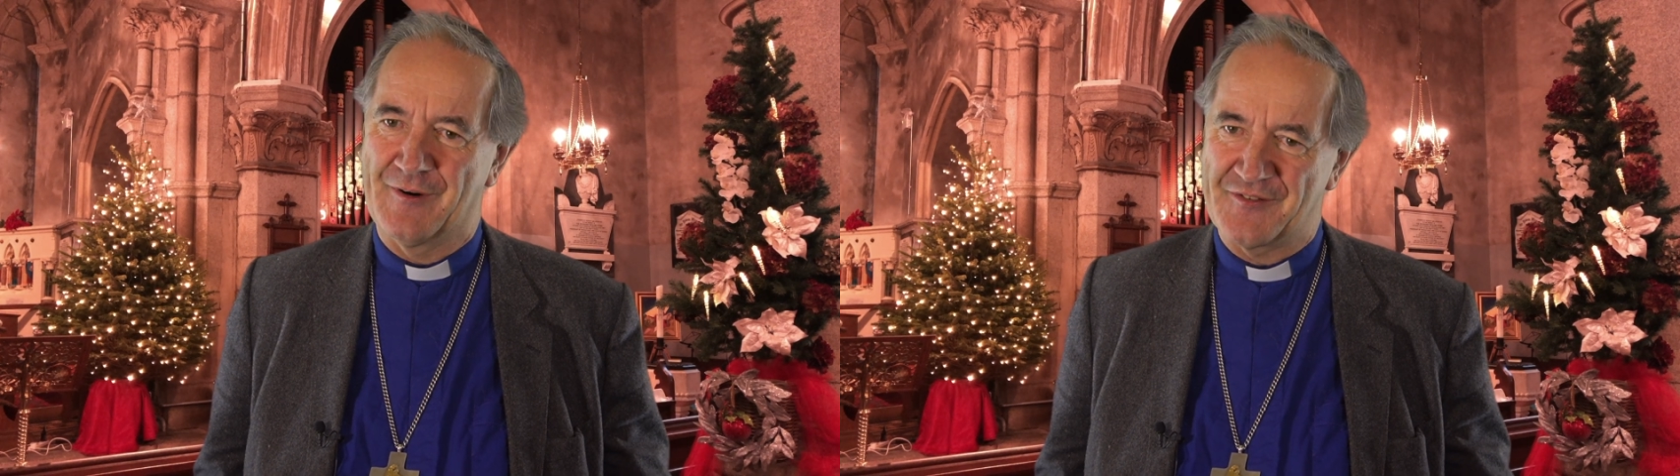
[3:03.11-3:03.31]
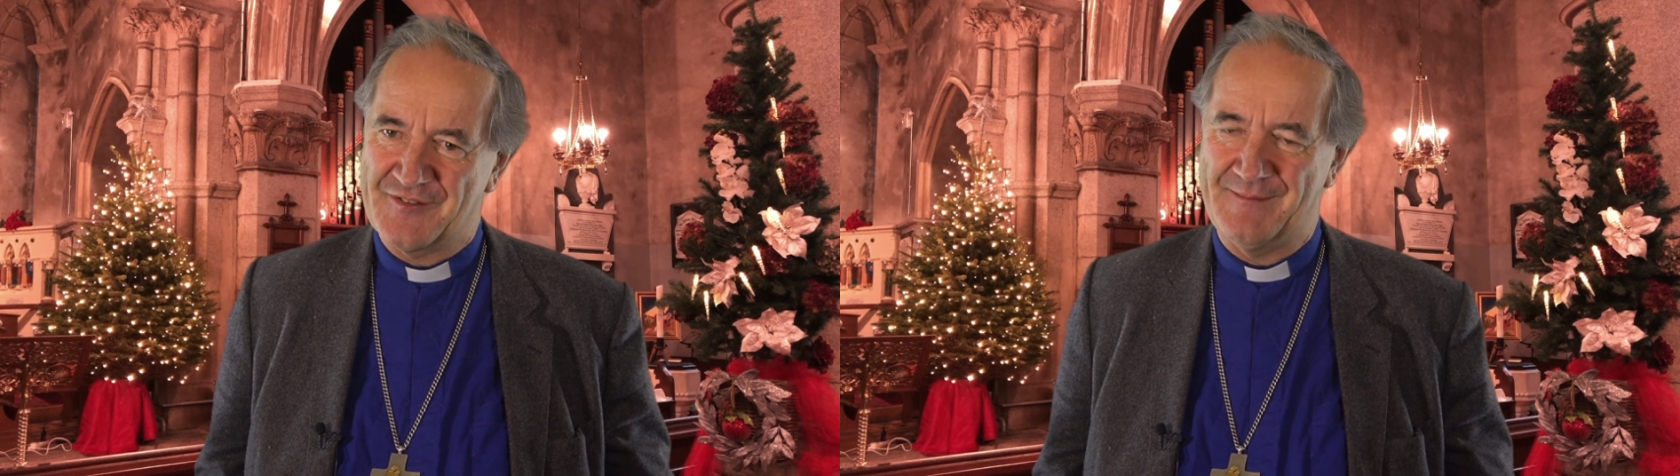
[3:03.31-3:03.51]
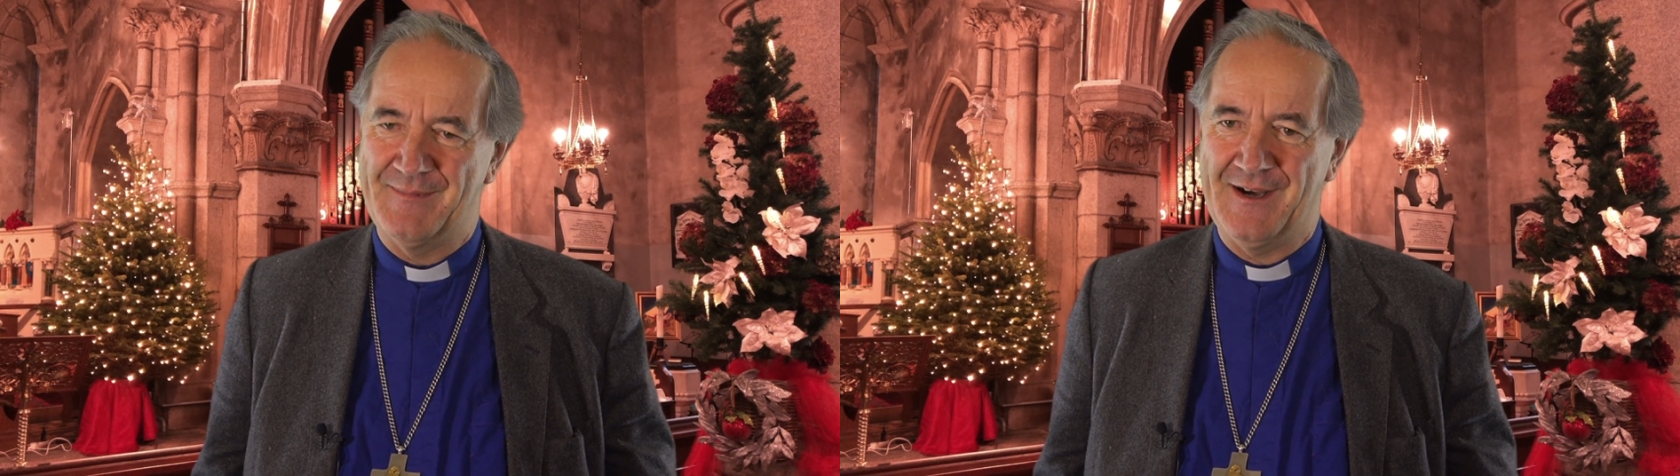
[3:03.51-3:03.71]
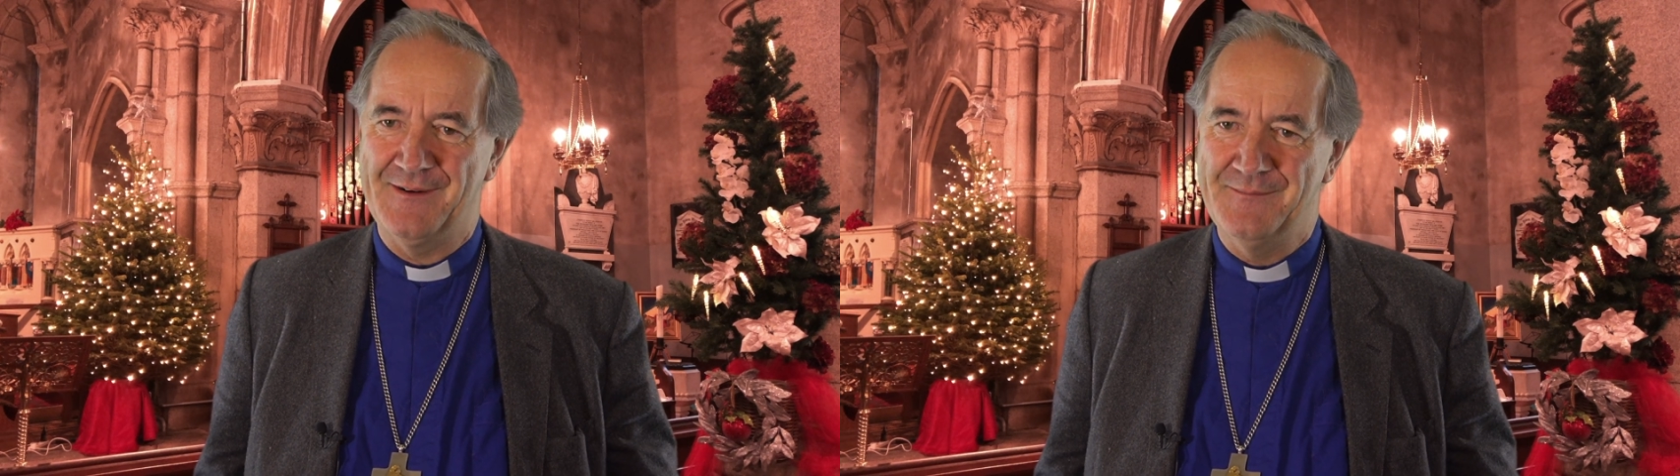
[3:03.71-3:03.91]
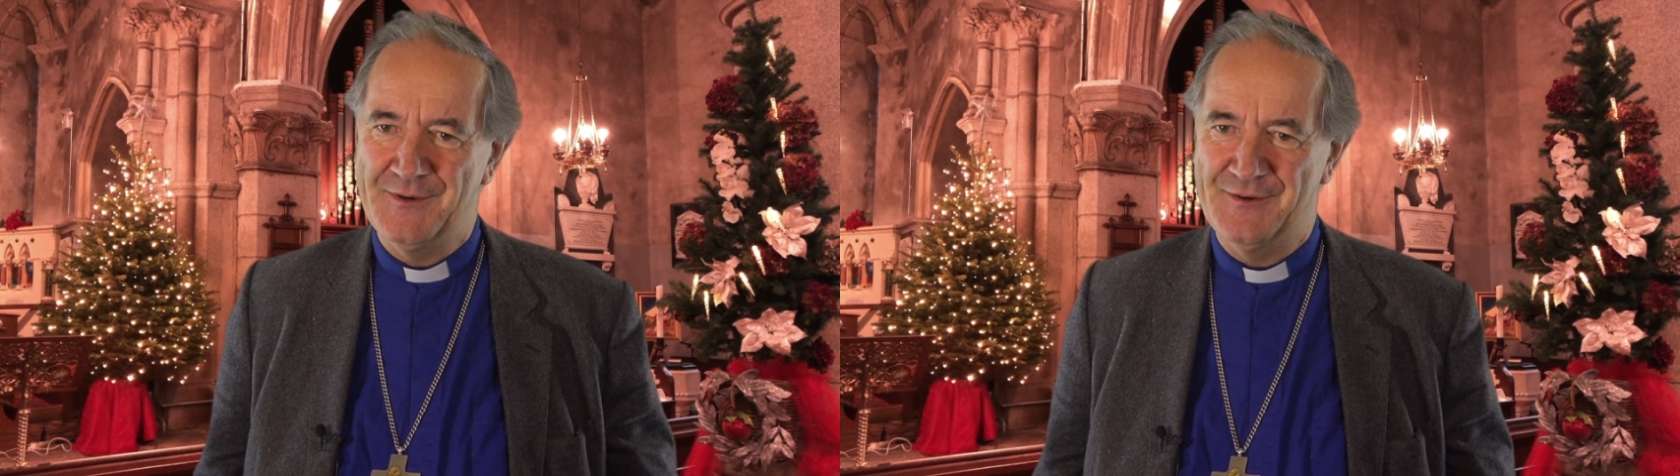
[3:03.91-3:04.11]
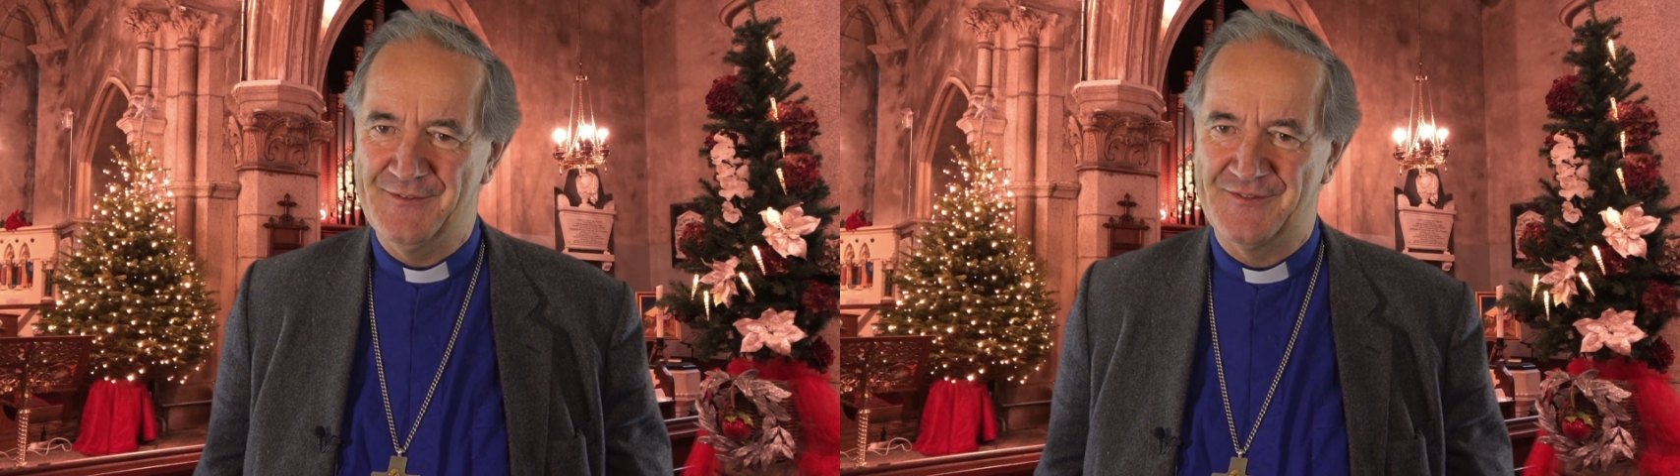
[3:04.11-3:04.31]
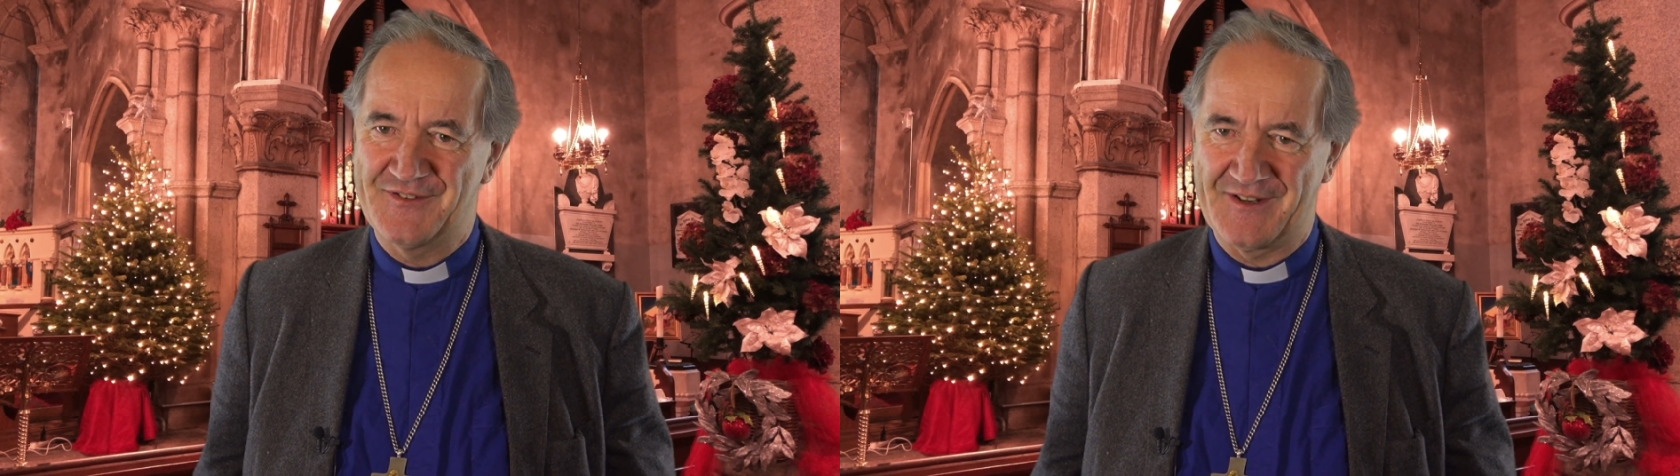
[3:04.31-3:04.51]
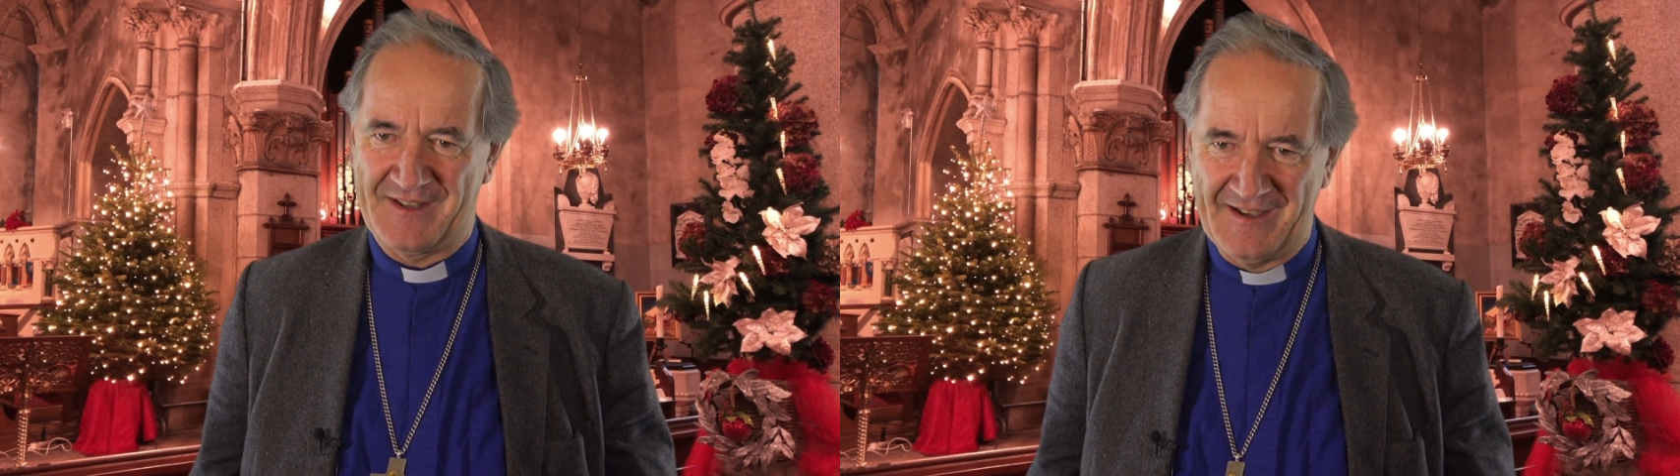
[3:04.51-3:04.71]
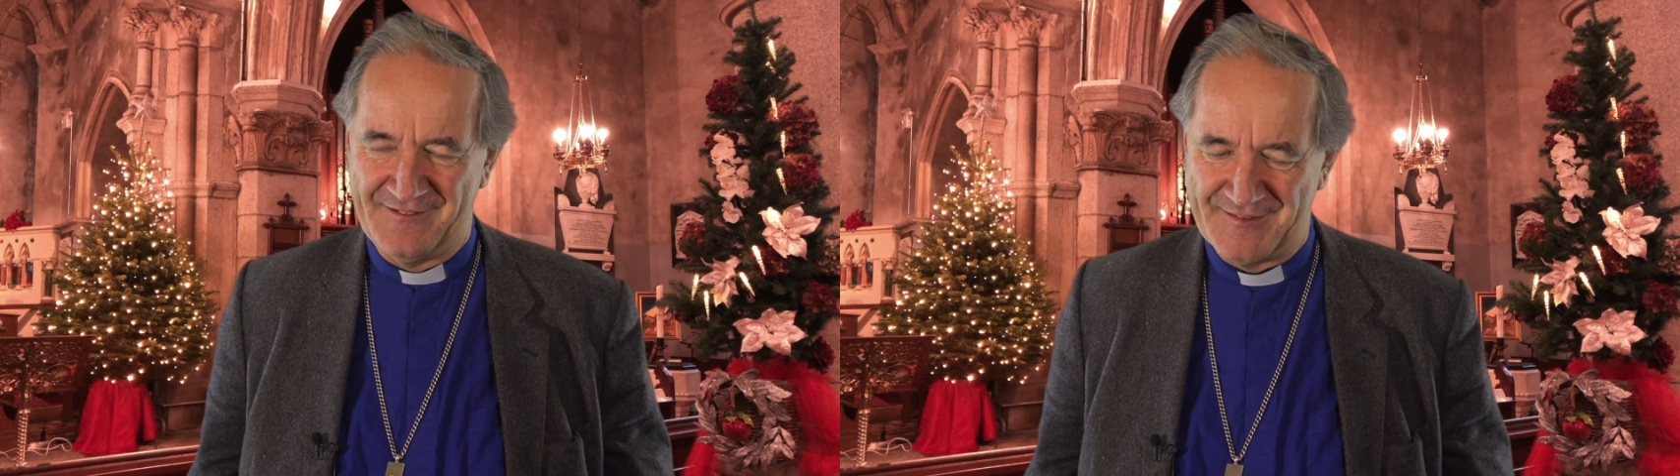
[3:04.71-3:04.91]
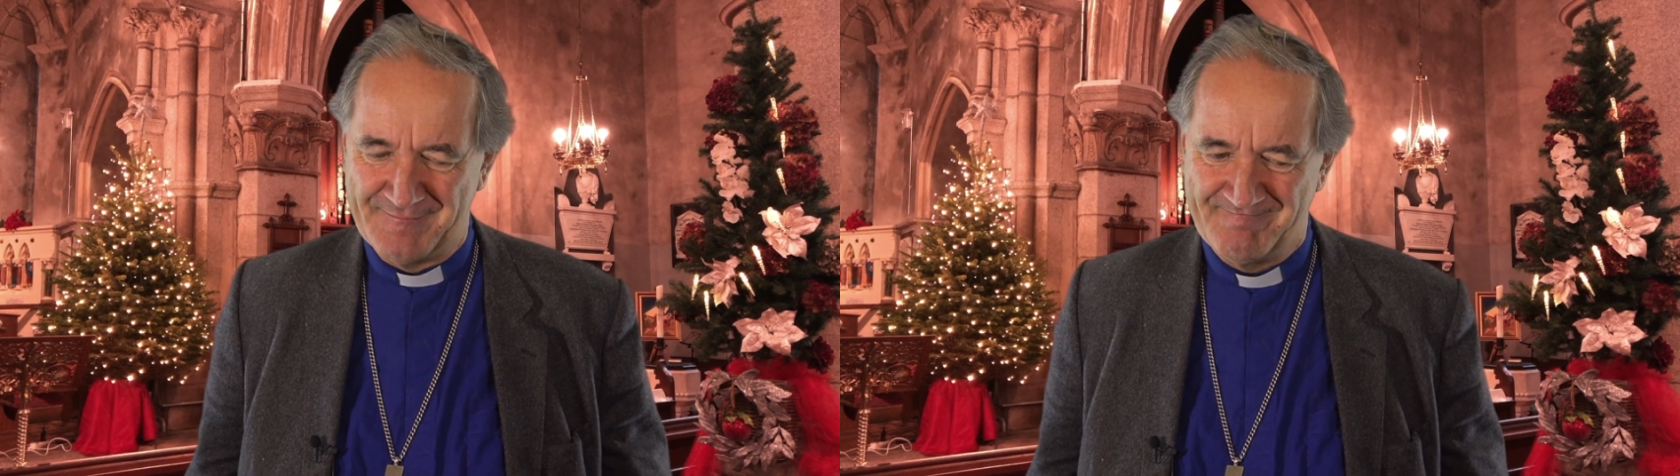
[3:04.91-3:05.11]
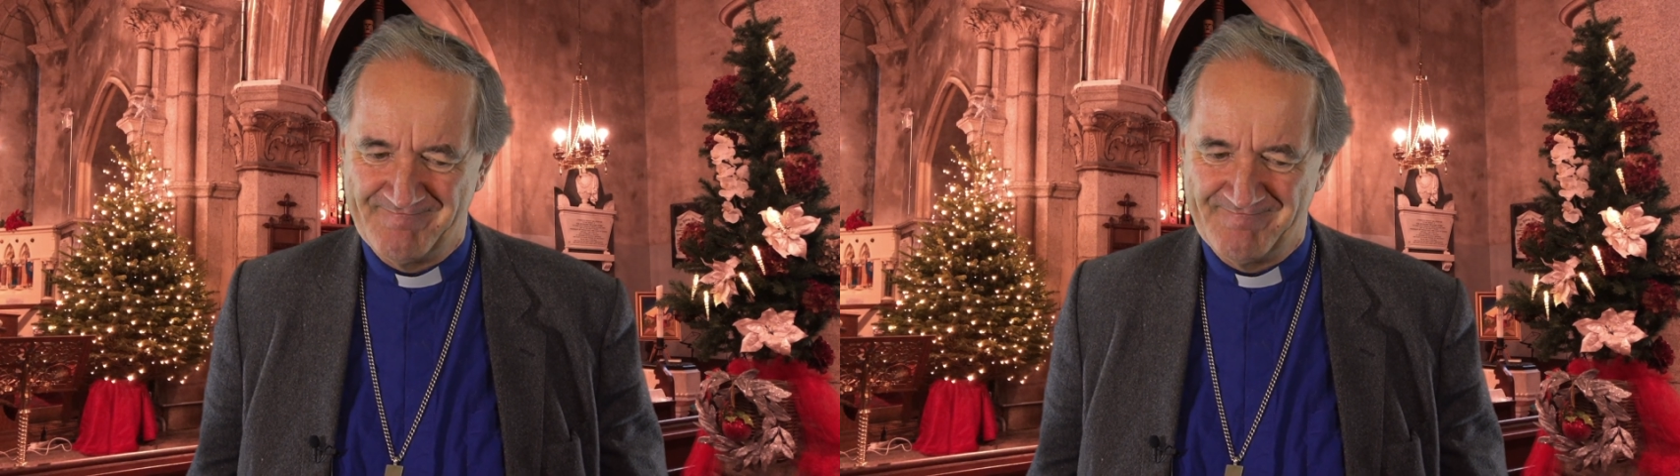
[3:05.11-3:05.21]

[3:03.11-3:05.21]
somehow moved to give.